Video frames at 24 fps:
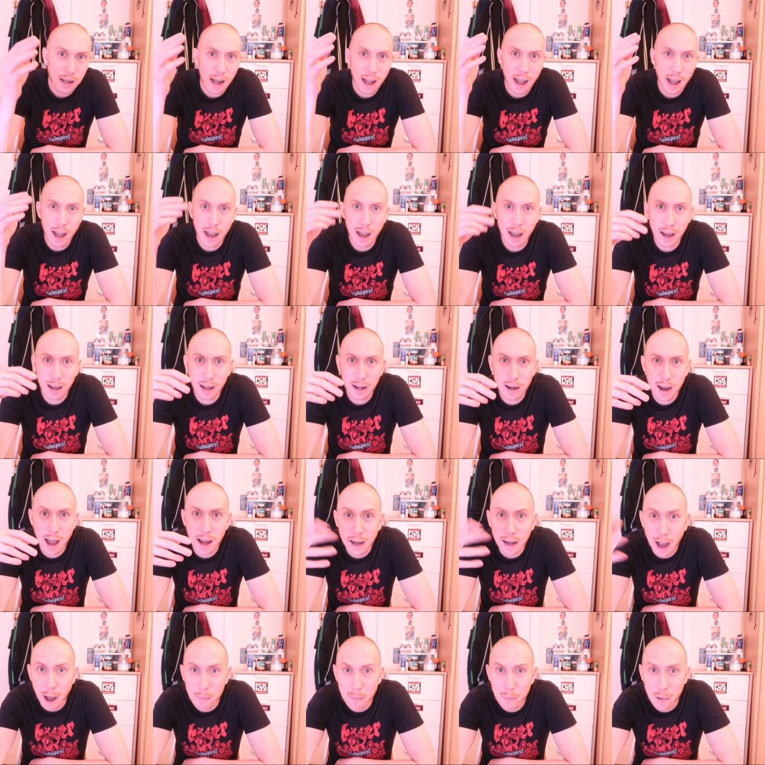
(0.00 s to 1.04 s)
And I
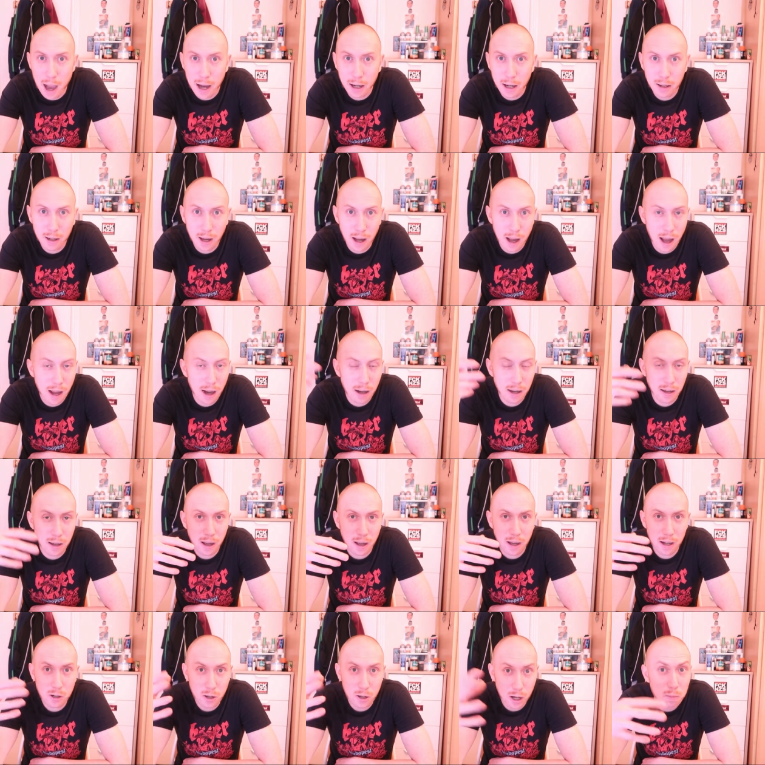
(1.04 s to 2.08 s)
got back, and
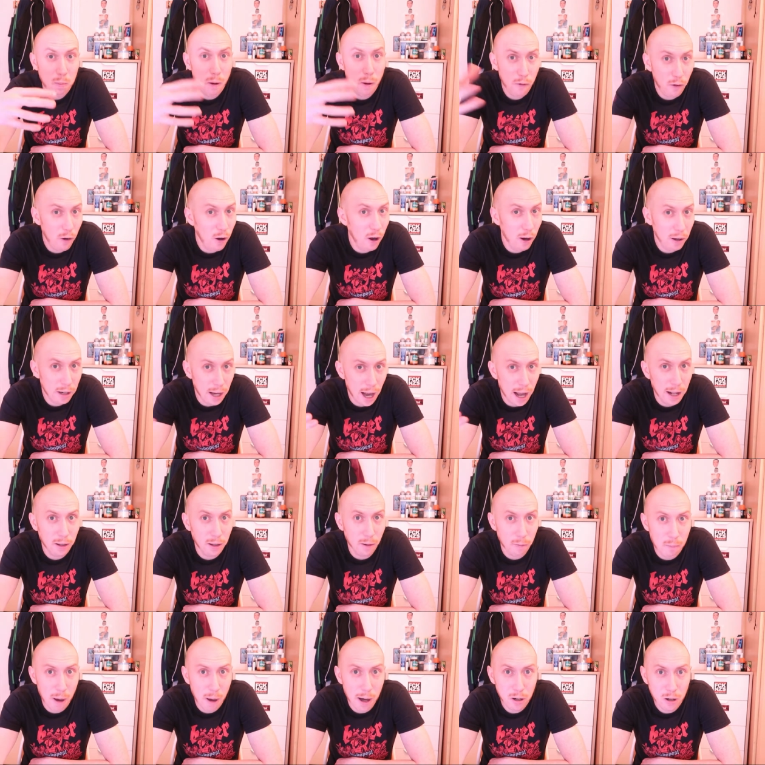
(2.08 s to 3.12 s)
just before the end
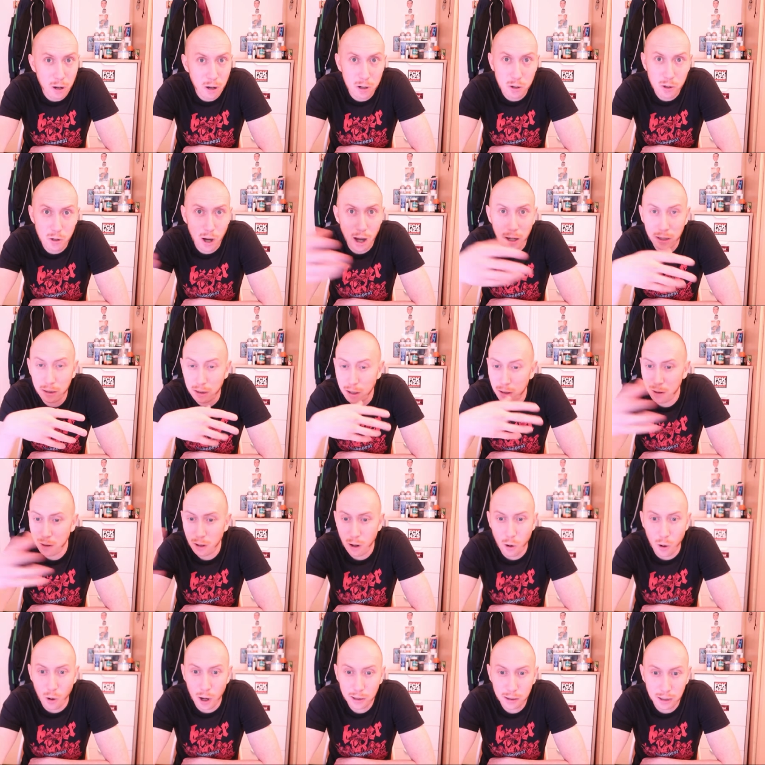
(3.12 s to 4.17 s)
of my contract,
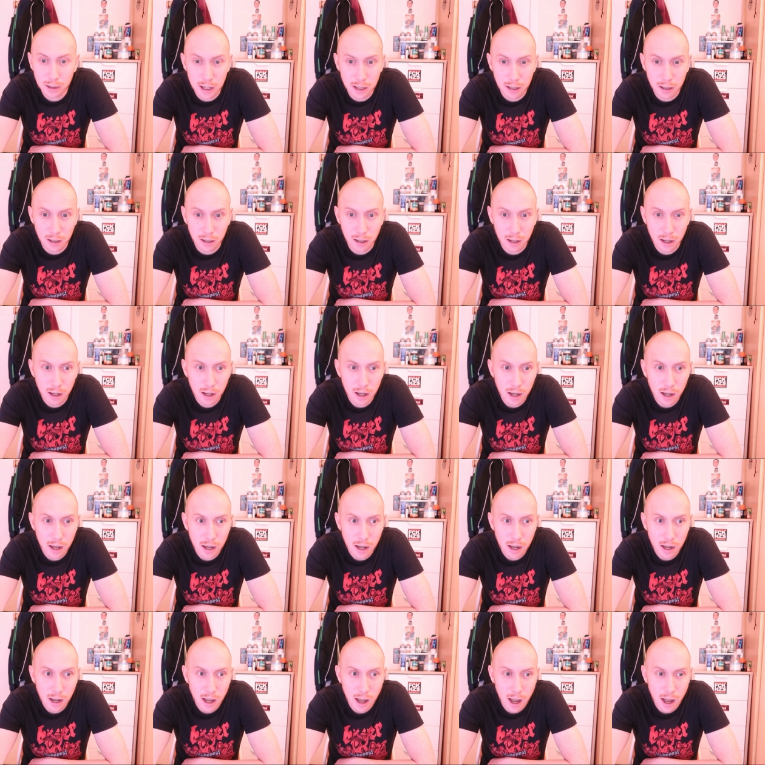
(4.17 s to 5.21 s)
the whole thing,
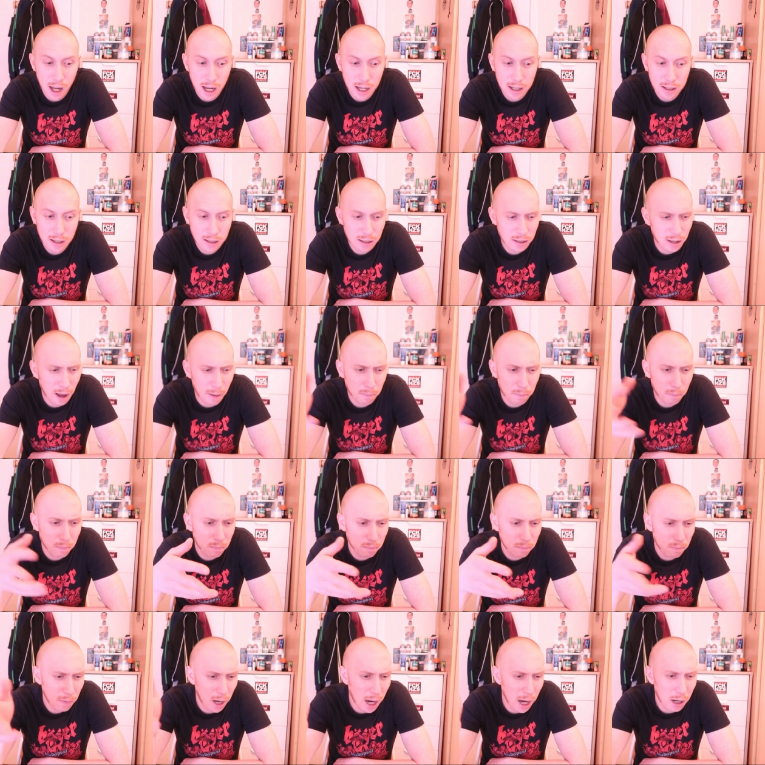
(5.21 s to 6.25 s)

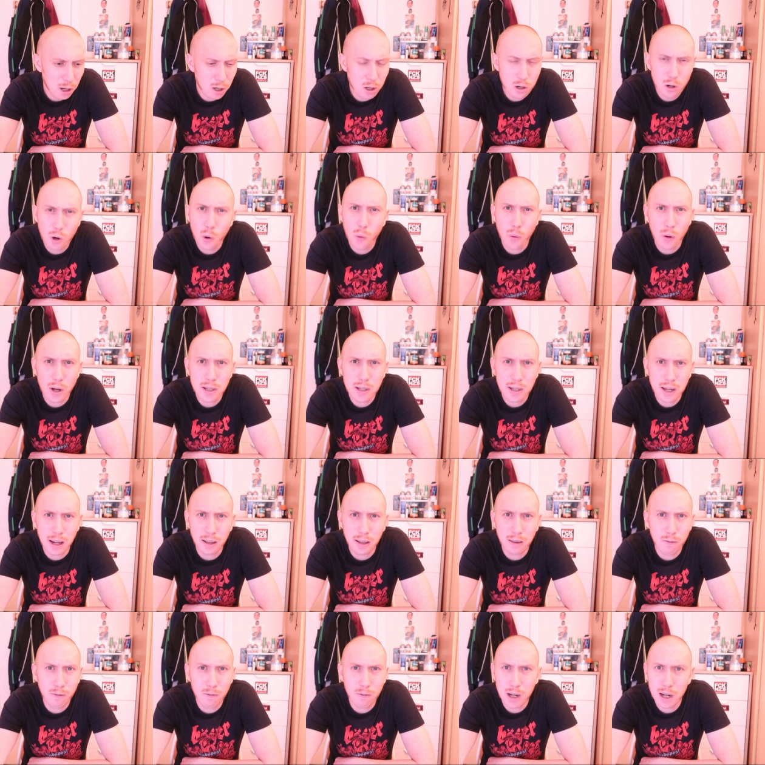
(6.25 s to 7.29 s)
some issue was
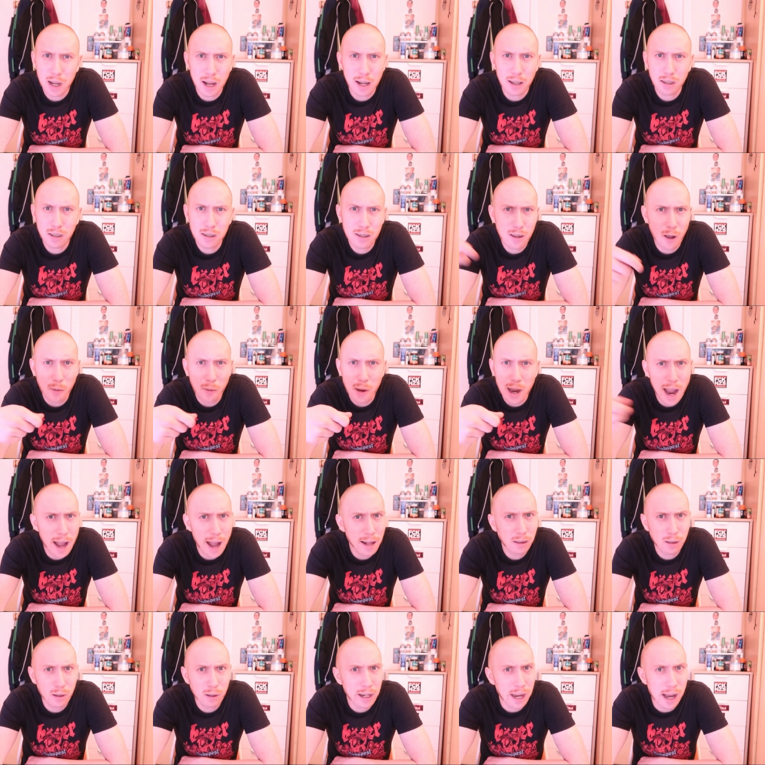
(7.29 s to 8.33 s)
it with it. So we
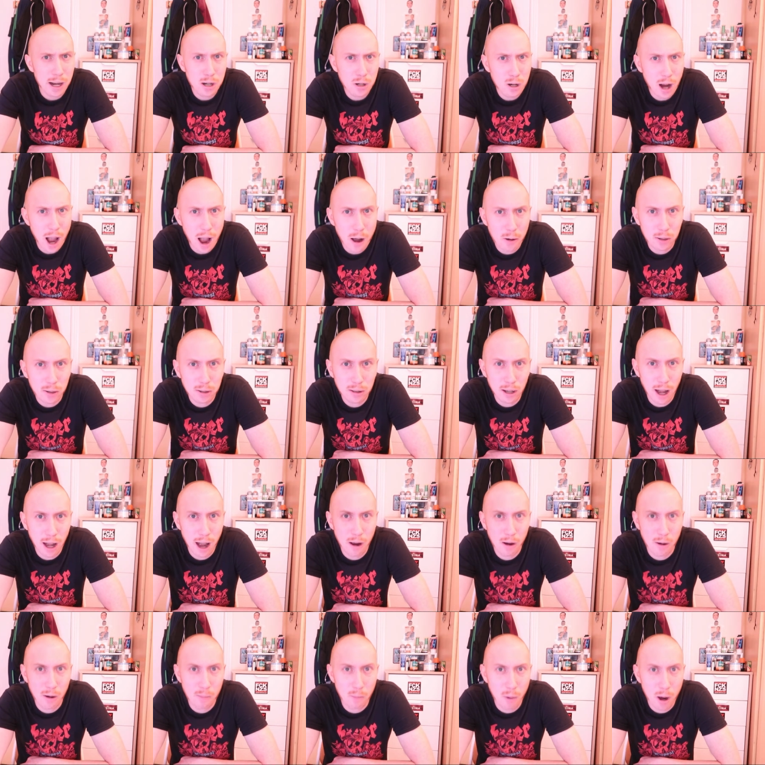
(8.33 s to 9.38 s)
had to cash out
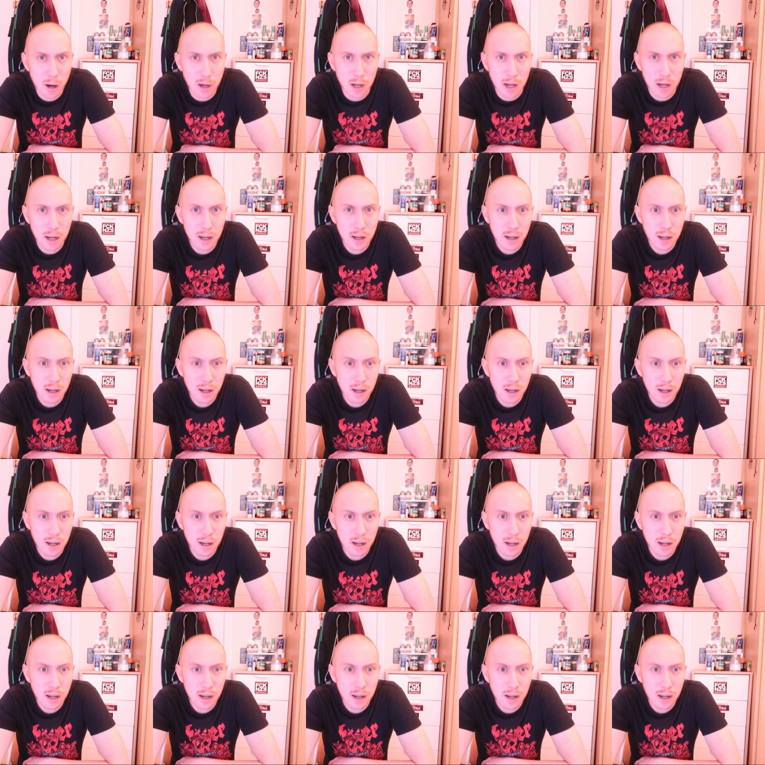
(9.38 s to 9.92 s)
our money.